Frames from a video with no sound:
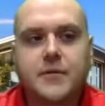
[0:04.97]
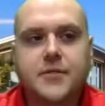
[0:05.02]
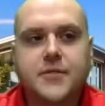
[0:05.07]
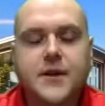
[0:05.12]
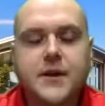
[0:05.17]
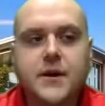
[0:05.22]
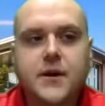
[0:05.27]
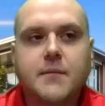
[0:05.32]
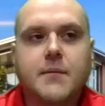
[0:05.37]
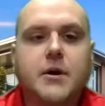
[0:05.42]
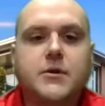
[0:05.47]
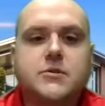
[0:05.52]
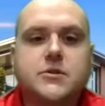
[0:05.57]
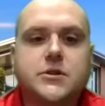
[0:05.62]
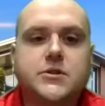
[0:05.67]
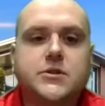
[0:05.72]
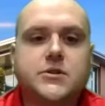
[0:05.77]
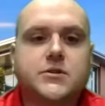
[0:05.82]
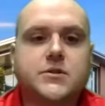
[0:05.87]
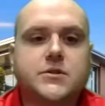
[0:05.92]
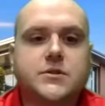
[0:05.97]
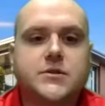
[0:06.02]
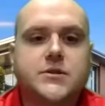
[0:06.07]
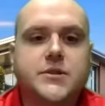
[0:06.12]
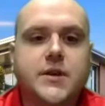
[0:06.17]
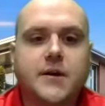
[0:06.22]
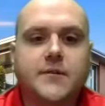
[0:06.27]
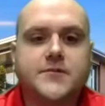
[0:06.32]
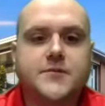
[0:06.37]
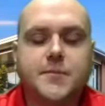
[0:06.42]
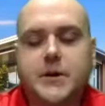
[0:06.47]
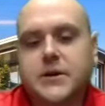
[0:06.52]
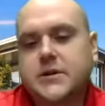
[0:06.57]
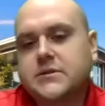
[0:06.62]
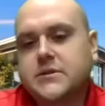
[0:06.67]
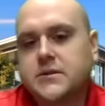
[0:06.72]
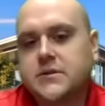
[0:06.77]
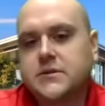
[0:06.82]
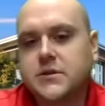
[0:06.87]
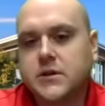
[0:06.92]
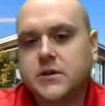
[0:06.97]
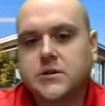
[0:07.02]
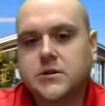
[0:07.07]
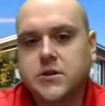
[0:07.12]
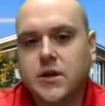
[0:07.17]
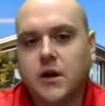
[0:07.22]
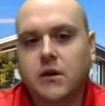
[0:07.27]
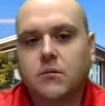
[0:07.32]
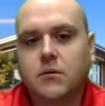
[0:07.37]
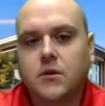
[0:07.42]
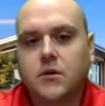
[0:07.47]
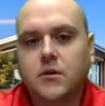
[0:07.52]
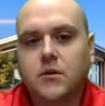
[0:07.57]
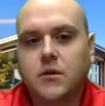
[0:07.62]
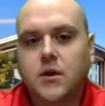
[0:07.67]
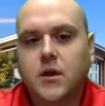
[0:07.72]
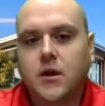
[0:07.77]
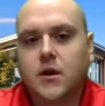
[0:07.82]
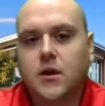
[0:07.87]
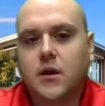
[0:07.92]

Thinking about just safe spaces in general,